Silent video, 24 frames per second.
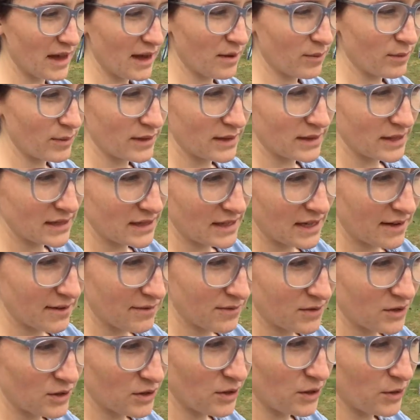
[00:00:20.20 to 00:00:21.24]
that one this
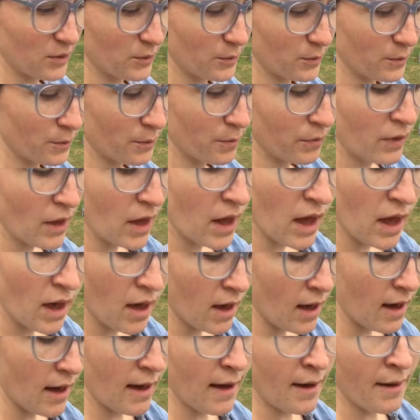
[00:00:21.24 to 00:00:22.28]
afternoon.
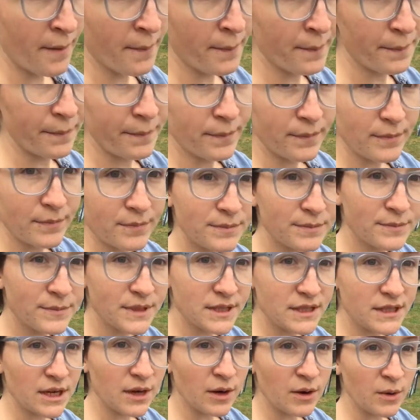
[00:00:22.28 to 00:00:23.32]
Um,
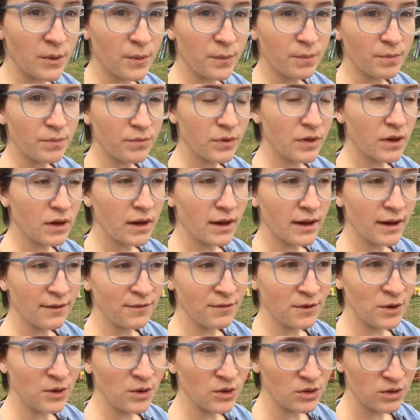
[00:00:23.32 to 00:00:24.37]
so
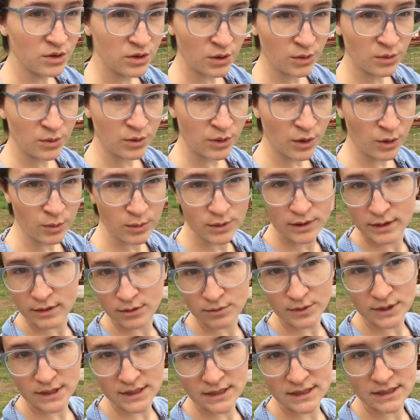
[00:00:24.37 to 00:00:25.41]
if you don't know what a
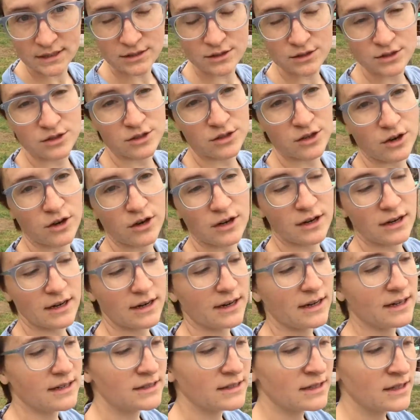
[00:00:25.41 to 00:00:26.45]
three sisters garden
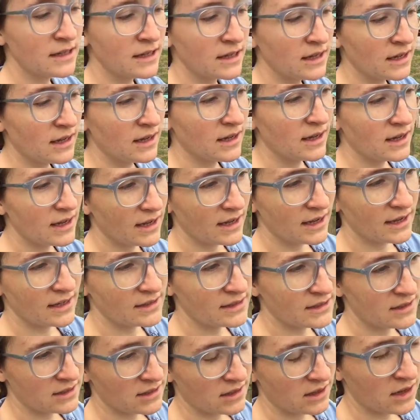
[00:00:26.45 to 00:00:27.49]
is,
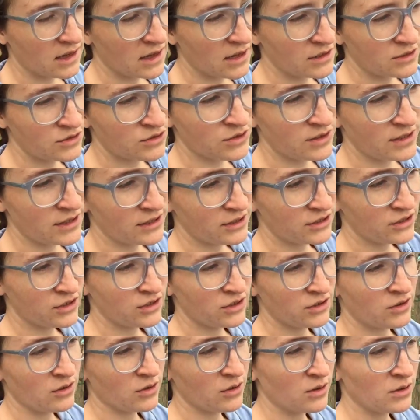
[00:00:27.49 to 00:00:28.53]
it's a
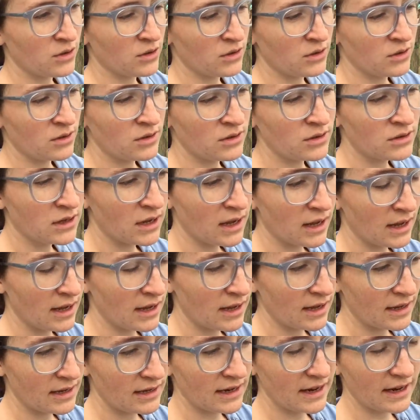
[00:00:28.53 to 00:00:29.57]
traditional
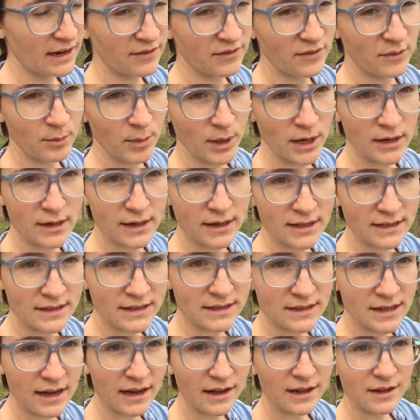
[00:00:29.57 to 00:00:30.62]
uh, Native American
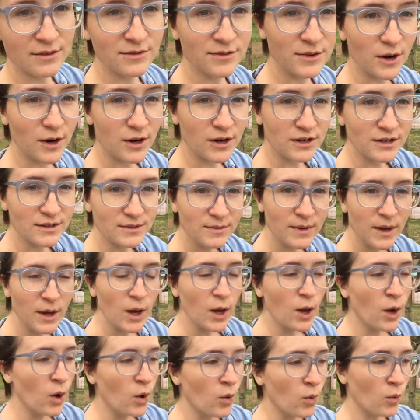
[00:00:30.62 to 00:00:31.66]
style of garden
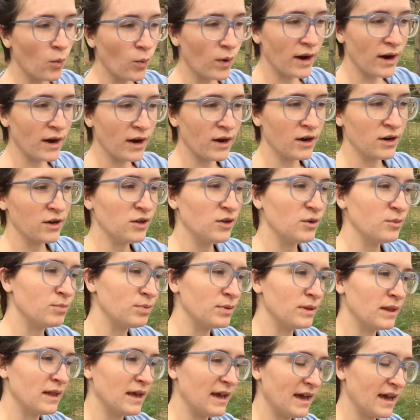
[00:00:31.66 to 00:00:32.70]
where you
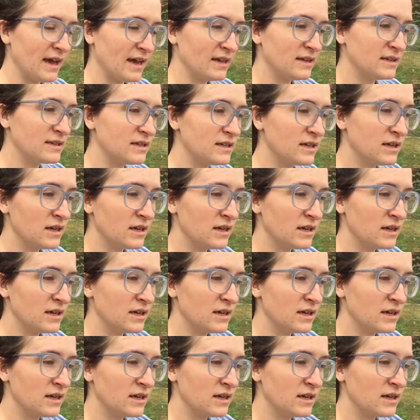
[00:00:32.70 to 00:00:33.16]
plant